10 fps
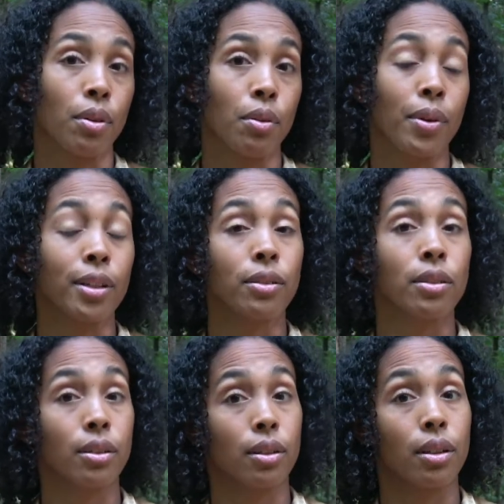went
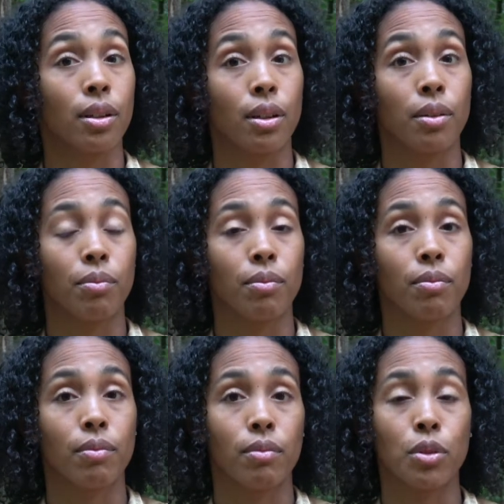
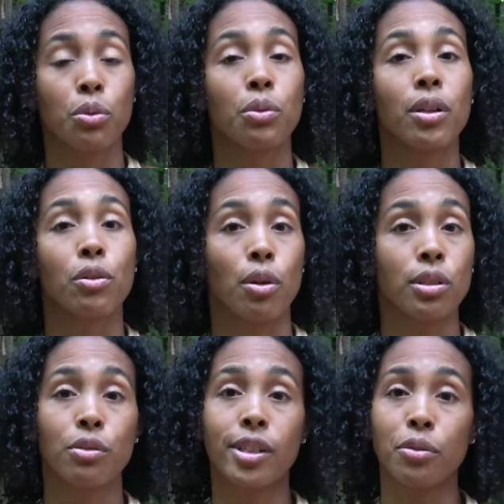doing
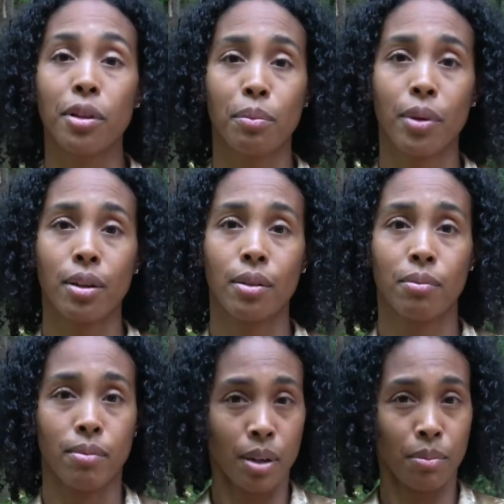groceries with
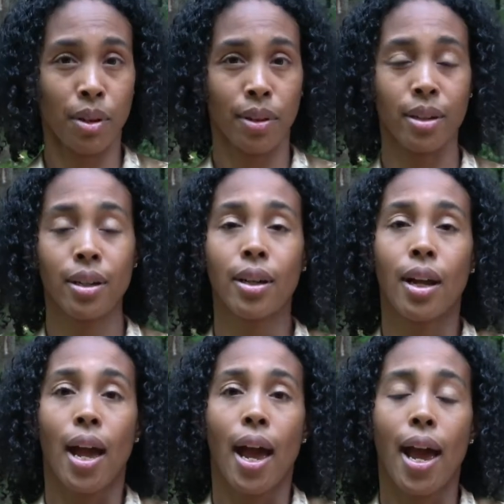my mother,
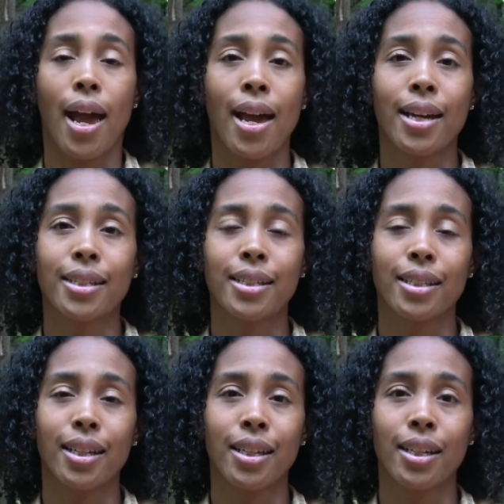and
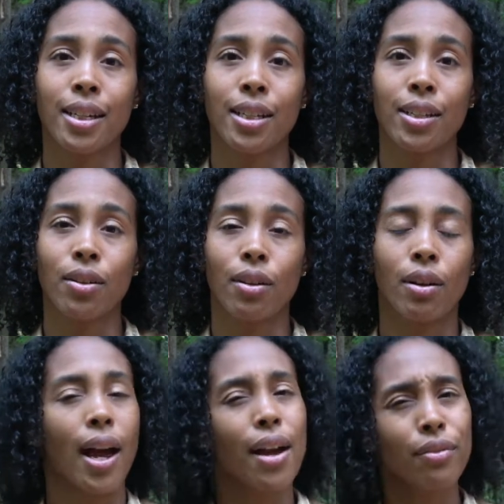in
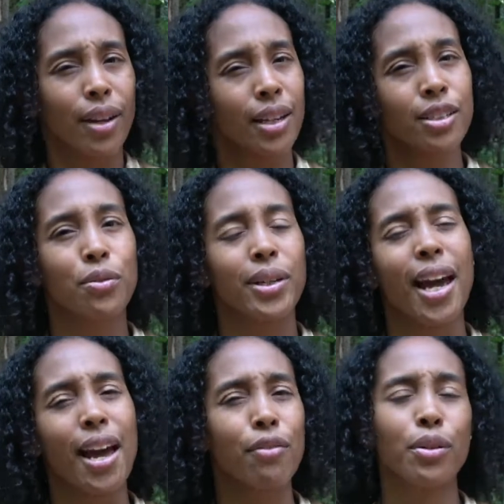actually
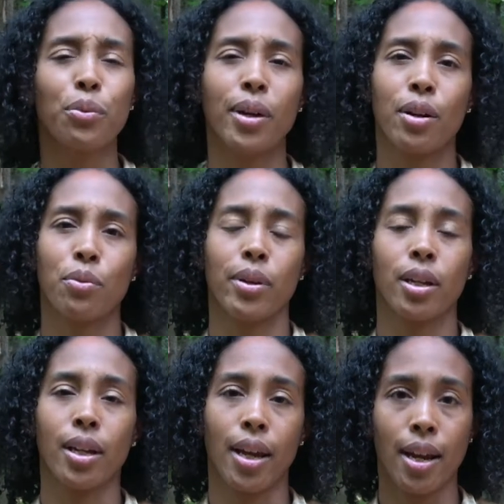everywhere we
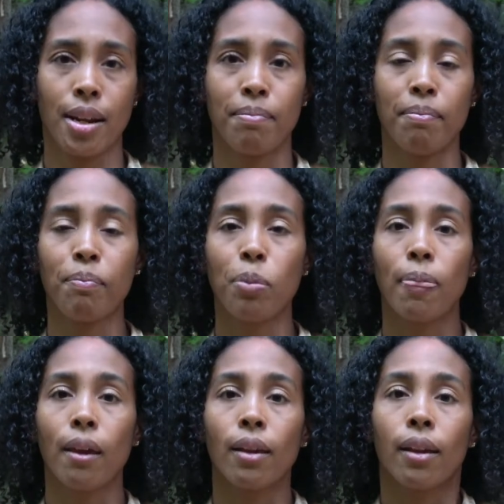came,
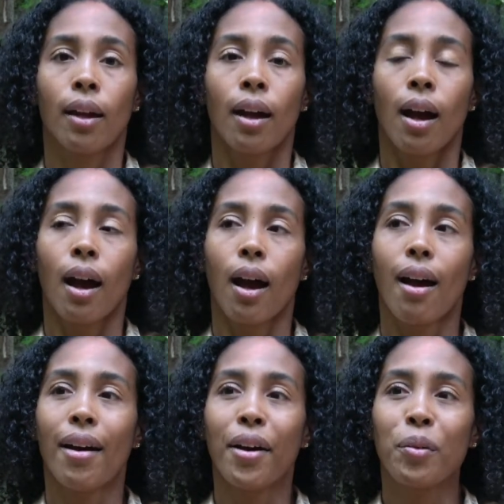
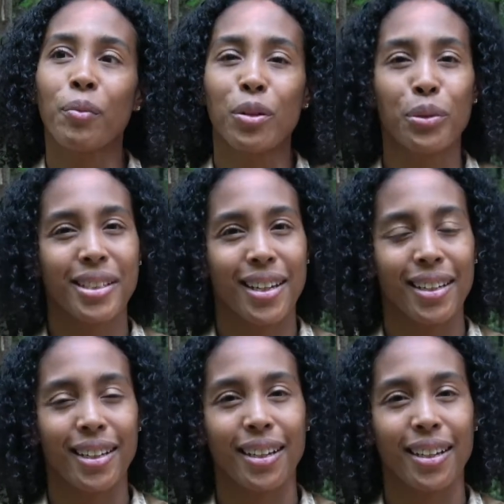it was like,